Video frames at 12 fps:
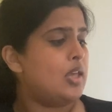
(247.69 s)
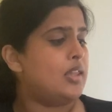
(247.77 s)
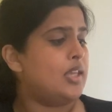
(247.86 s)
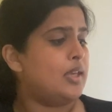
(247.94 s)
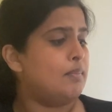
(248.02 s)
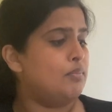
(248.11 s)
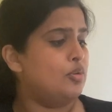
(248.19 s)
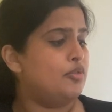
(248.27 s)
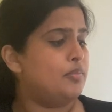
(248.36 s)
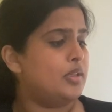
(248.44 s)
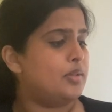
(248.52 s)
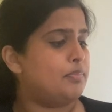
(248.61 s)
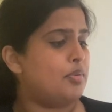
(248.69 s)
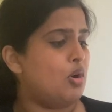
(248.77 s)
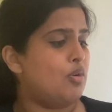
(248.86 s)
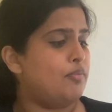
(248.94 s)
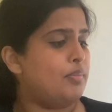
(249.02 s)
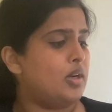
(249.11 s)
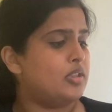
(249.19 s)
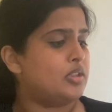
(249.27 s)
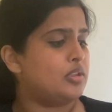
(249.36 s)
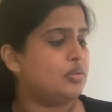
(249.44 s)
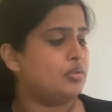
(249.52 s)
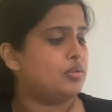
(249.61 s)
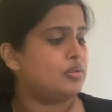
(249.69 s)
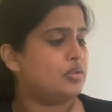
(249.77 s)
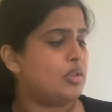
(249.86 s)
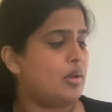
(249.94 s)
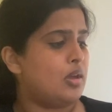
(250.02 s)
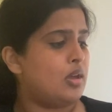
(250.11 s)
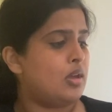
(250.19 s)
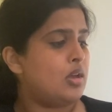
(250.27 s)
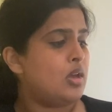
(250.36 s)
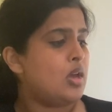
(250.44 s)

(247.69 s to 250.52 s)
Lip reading: the movement of particles, the